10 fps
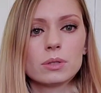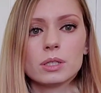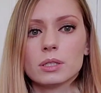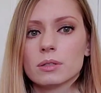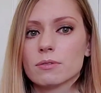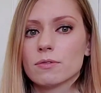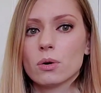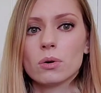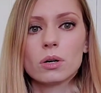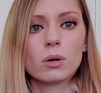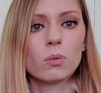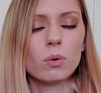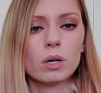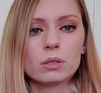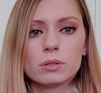2, 3, 4,
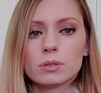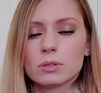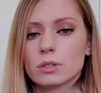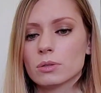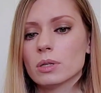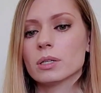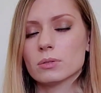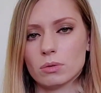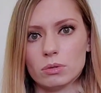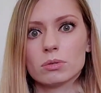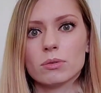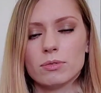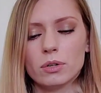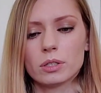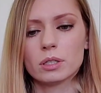1, 2, and so on and so
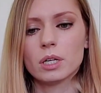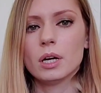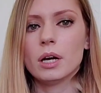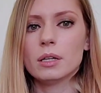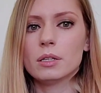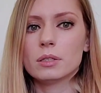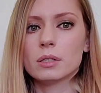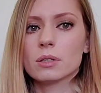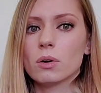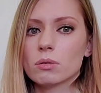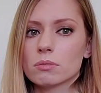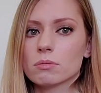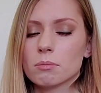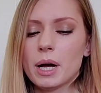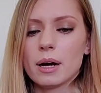forth. And then you can go
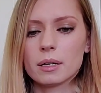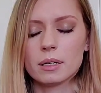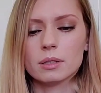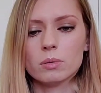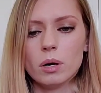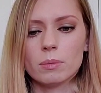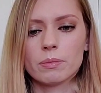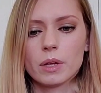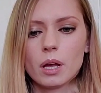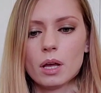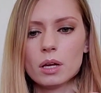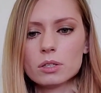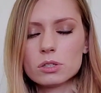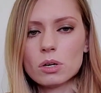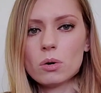back as well.
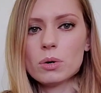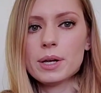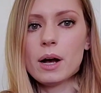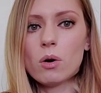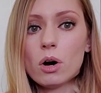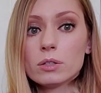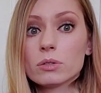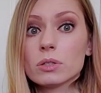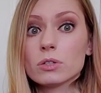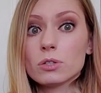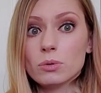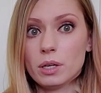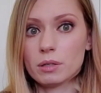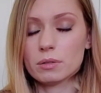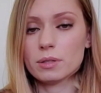So now onto the
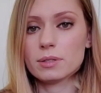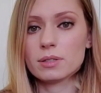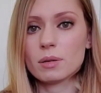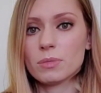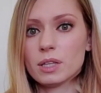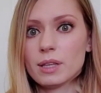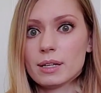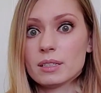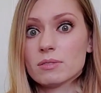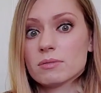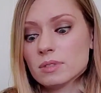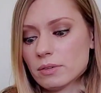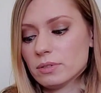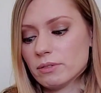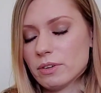tuning. This is something that is
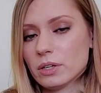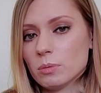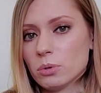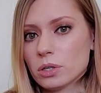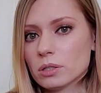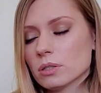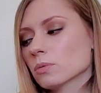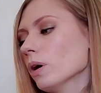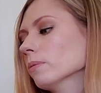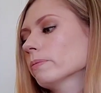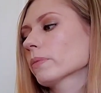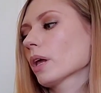definitely very important as well.